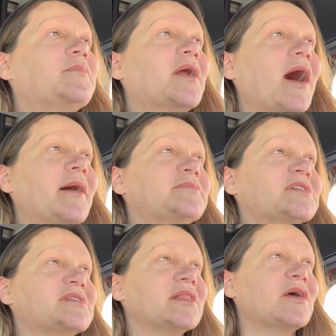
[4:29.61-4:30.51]
But I'm
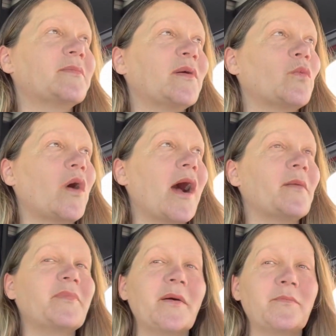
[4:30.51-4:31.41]
just a little bit wore
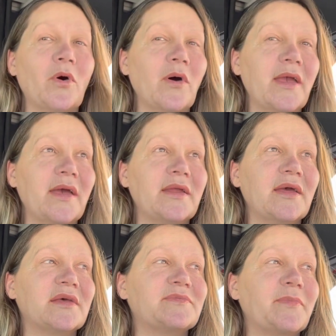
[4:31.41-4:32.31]
out, but boy, it
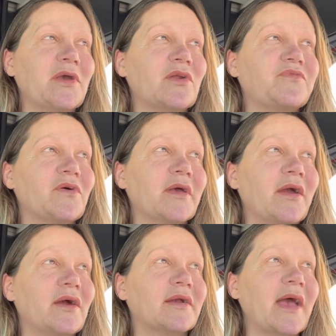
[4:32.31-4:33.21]
is beautiful
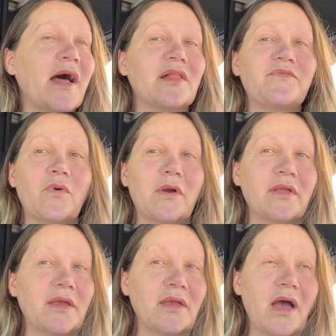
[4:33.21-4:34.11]
here in
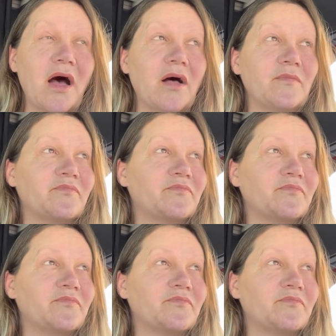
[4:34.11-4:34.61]
California, y'all.